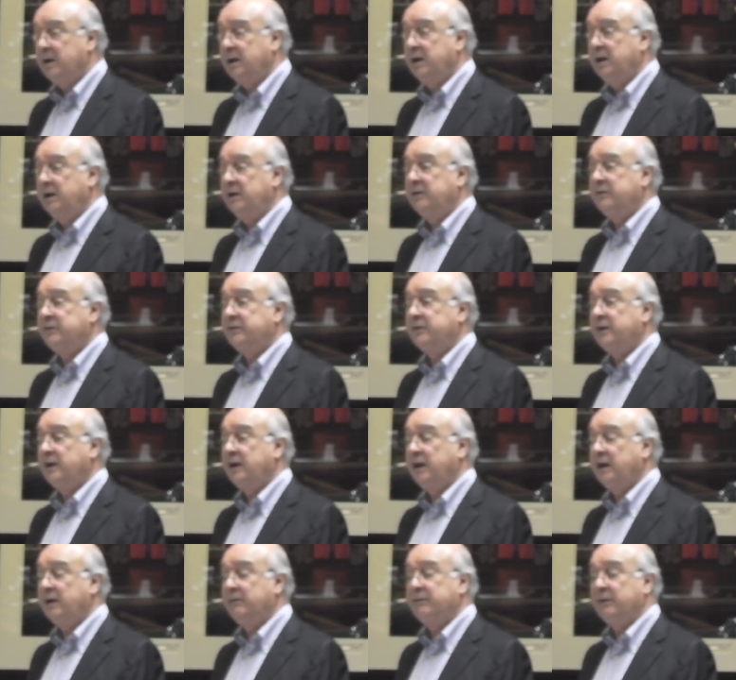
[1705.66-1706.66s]
is to
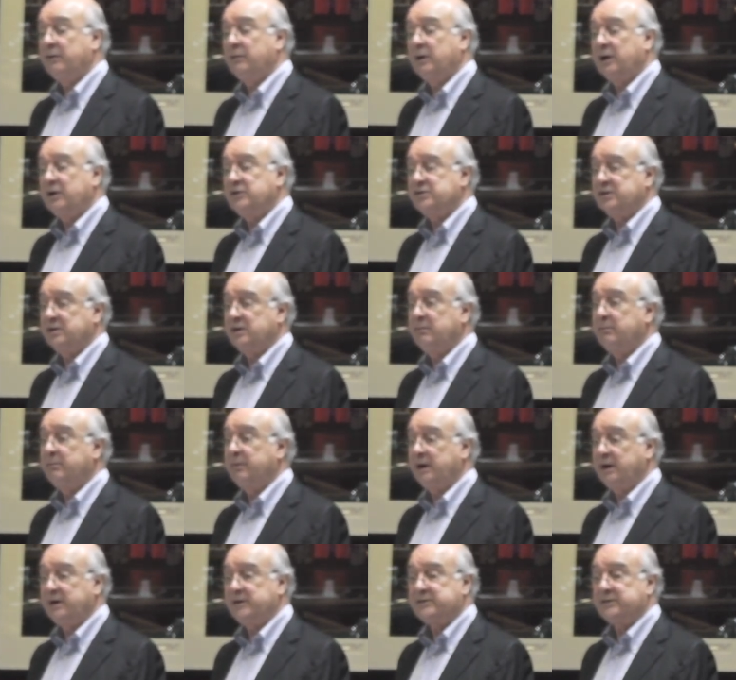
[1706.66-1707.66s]
have a regime
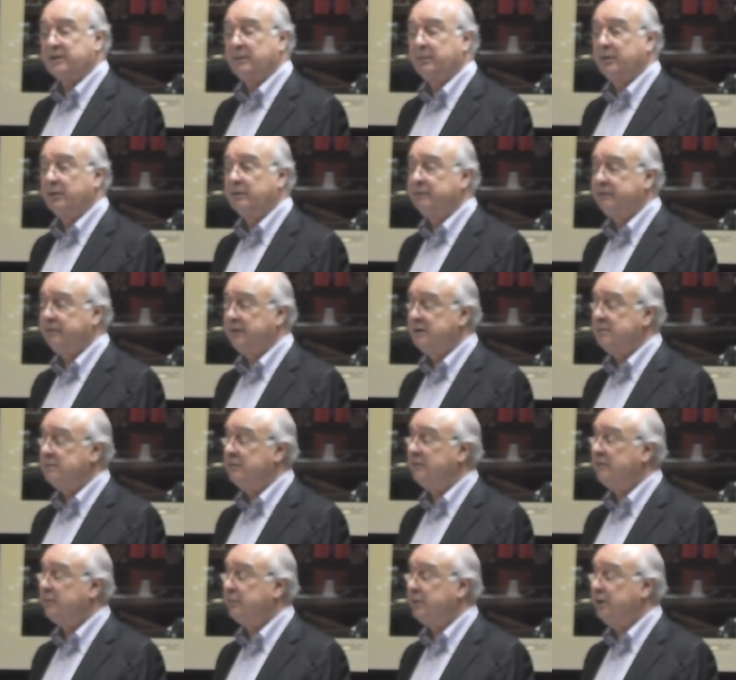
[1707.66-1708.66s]
based upon freedom
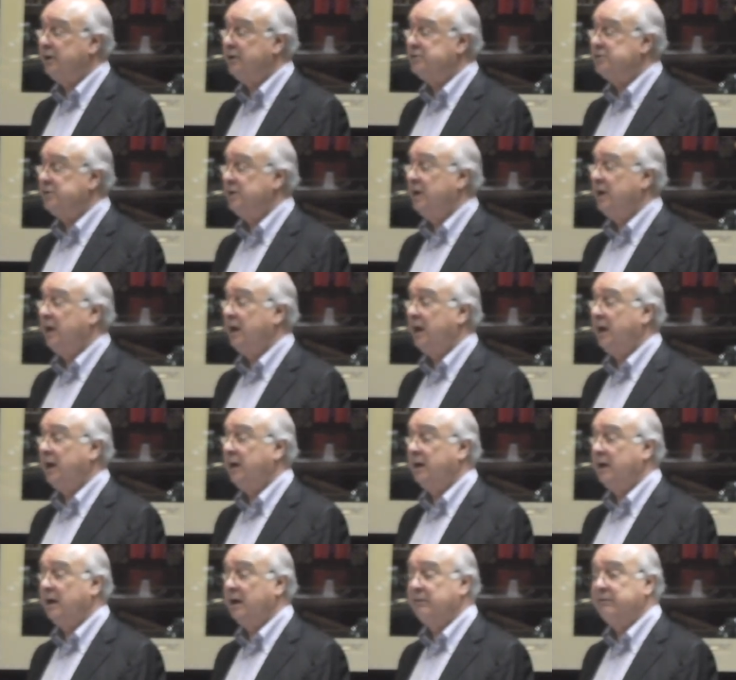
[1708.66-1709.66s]
of speech
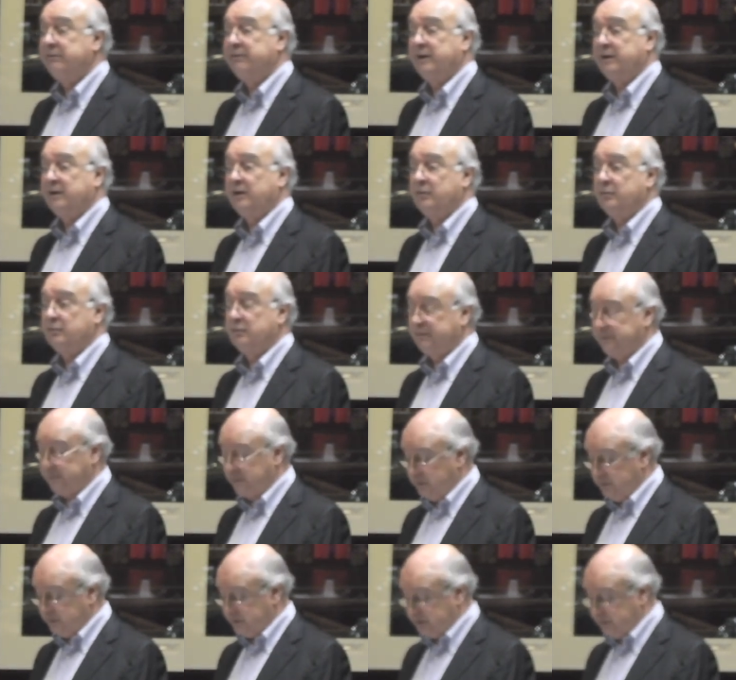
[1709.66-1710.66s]
and unfettered
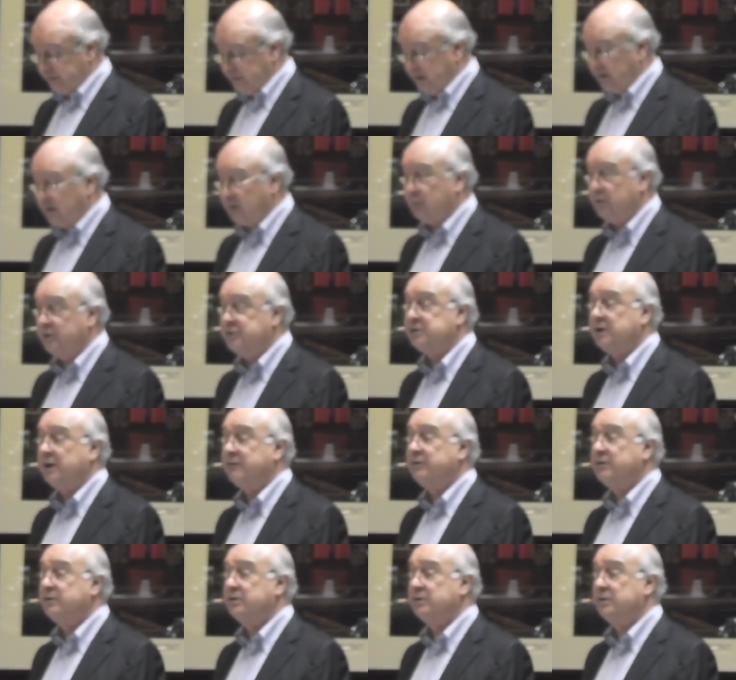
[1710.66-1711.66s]
research. In other words, you
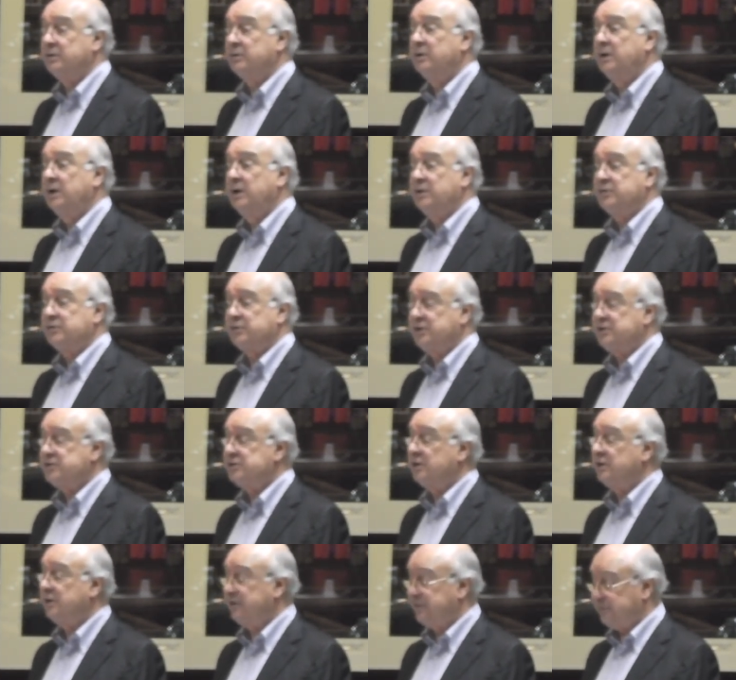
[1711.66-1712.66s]
have to do
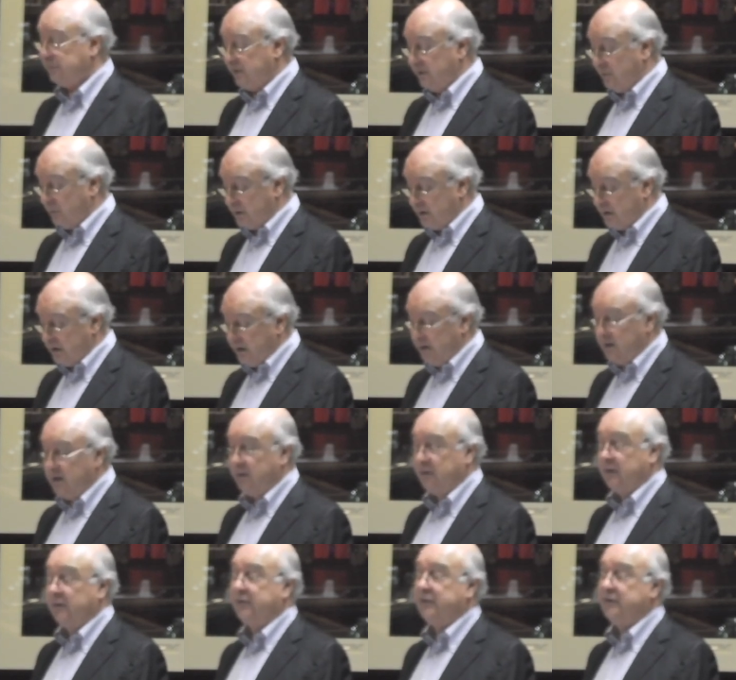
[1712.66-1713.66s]
traditional history the way
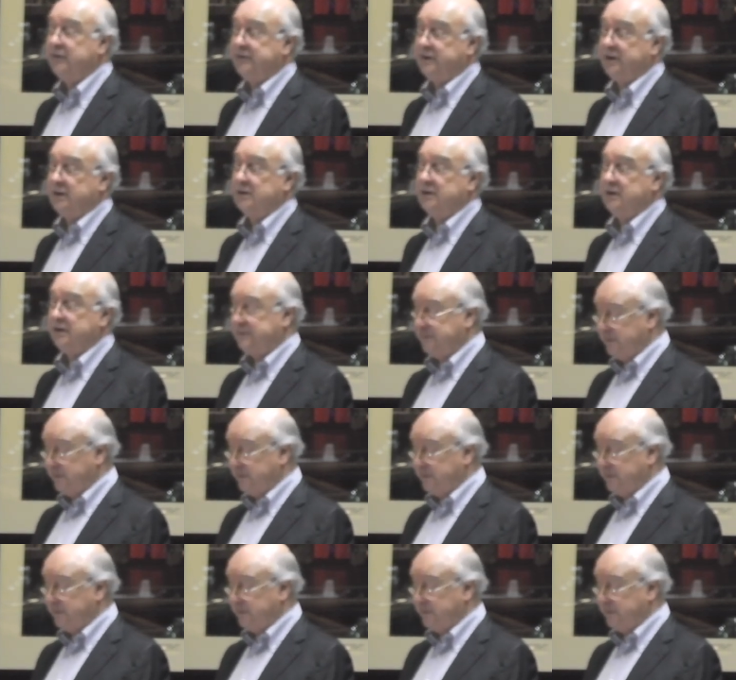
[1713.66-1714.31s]
that Thucydides